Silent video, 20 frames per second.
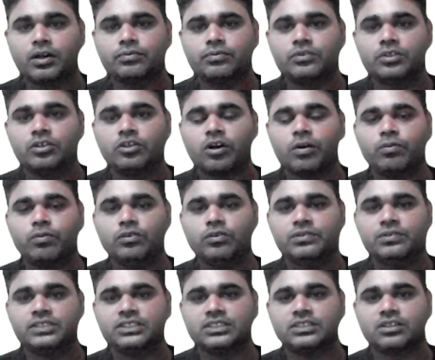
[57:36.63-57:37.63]
the
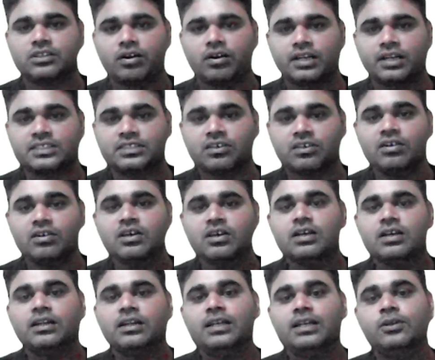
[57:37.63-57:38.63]
WBC is called as the
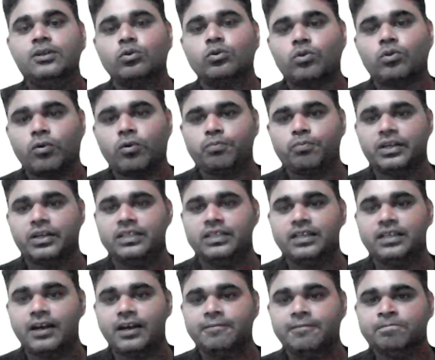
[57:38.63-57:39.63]

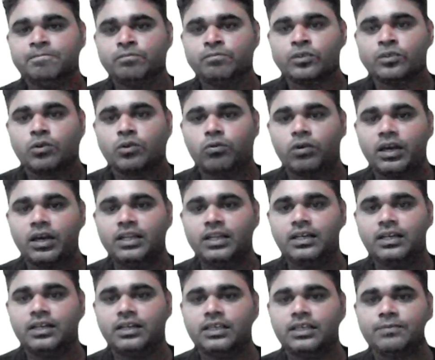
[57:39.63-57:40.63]
leukopenia,
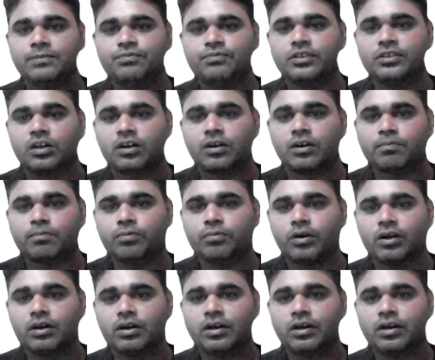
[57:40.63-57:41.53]
while if the number